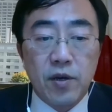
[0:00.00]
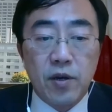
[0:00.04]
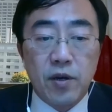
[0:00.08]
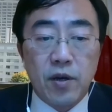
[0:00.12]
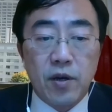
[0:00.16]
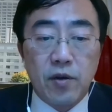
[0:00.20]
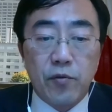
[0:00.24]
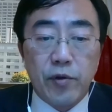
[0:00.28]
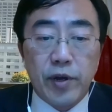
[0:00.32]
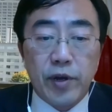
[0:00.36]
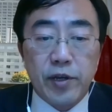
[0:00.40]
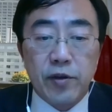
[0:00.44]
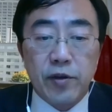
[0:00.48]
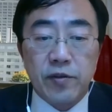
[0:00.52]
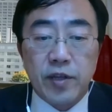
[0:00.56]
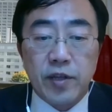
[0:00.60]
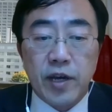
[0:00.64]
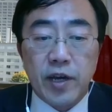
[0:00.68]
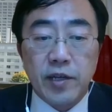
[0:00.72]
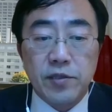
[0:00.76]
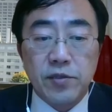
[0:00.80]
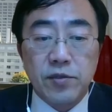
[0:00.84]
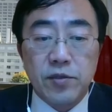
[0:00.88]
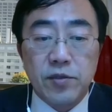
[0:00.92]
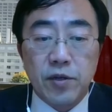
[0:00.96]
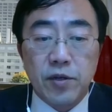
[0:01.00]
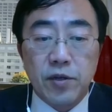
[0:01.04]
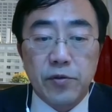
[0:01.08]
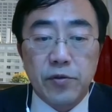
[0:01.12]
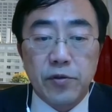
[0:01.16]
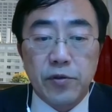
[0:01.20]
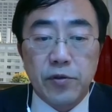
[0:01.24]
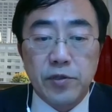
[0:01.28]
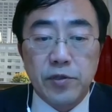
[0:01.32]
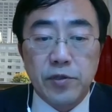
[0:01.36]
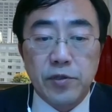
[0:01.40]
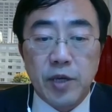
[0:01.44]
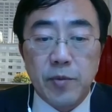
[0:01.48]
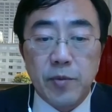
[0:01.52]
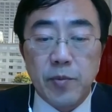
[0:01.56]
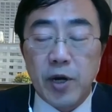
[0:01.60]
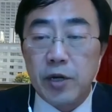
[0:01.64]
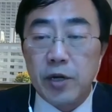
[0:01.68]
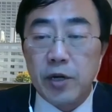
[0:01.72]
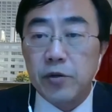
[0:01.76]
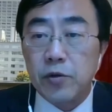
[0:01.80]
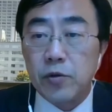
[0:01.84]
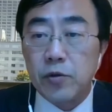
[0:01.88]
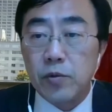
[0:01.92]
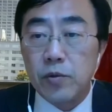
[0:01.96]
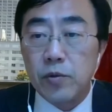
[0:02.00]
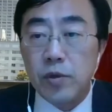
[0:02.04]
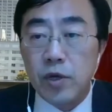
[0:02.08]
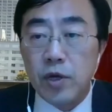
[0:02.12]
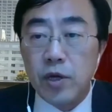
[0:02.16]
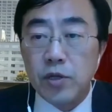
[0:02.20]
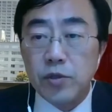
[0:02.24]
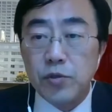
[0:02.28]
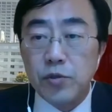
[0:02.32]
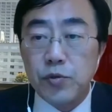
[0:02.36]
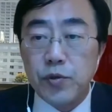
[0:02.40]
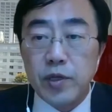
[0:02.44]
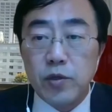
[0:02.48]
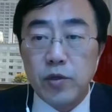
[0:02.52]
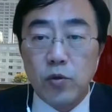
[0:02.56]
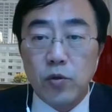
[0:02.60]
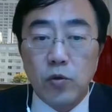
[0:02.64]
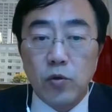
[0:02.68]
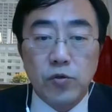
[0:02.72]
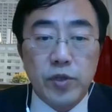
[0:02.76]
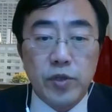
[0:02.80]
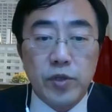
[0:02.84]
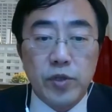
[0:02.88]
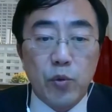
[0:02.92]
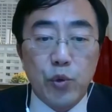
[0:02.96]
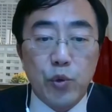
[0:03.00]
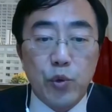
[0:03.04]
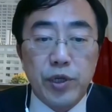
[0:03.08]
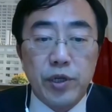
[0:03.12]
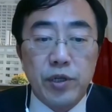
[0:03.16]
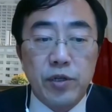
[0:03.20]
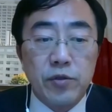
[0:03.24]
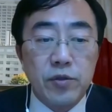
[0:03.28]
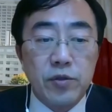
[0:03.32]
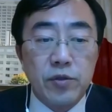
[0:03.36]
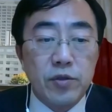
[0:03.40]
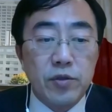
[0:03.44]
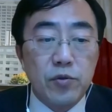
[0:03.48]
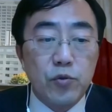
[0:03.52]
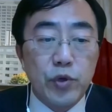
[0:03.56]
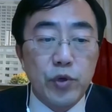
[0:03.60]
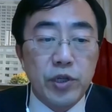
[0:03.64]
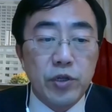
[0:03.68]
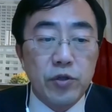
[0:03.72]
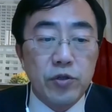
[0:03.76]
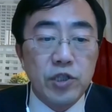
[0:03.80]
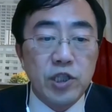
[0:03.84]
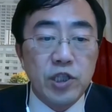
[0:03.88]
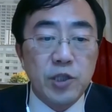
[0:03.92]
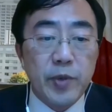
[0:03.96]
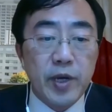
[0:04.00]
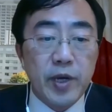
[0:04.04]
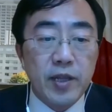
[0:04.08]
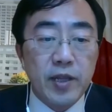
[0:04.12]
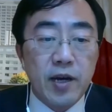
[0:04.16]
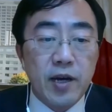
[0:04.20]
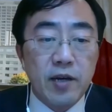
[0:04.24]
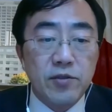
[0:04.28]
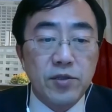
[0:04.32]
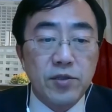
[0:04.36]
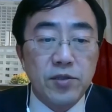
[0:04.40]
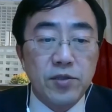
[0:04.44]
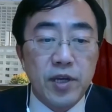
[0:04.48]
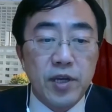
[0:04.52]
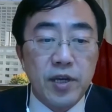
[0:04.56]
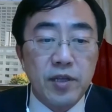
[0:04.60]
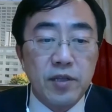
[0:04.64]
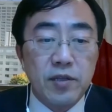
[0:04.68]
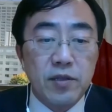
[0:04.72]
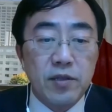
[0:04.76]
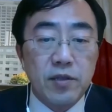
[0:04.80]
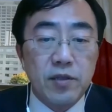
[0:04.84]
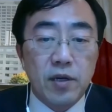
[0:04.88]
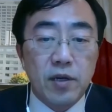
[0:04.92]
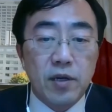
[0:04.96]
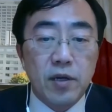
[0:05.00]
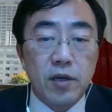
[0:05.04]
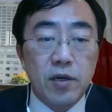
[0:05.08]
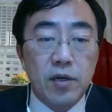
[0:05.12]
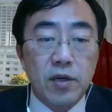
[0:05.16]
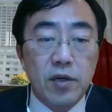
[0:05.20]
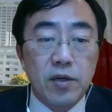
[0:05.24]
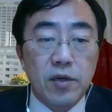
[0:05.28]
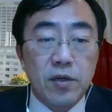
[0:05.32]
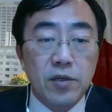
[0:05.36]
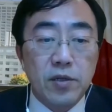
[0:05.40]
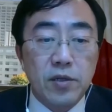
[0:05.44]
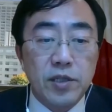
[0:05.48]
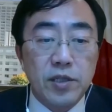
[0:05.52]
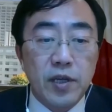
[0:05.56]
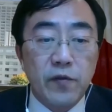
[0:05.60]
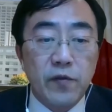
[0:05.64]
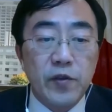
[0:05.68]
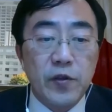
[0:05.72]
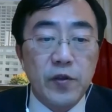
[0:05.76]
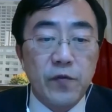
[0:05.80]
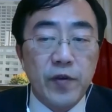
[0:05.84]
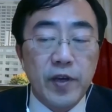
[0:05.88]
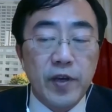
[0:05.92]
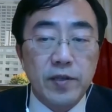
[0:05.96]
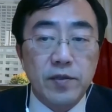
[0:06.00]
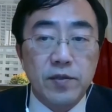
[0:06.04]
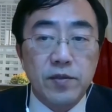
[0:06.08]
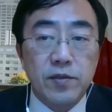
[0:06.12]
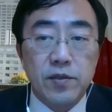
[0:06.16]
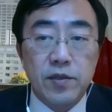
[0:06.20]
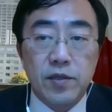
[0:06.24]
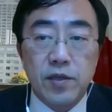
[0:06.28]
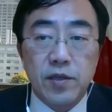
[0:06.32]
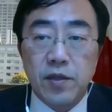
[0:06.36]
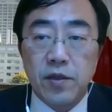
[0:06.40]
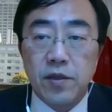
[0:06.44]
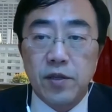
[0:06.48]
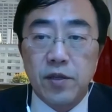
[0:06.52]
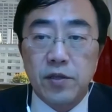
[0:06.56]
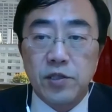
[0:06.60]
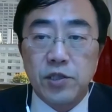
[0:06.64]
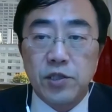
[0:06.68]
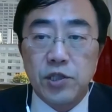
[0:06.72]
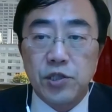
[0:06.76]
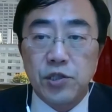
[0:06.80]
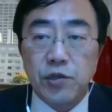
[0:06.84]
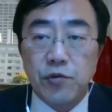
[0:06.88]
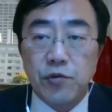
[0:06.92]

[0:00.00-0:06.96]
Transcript: recognized under the same article. So I told you that we couldn't spell out state self-defense in the GG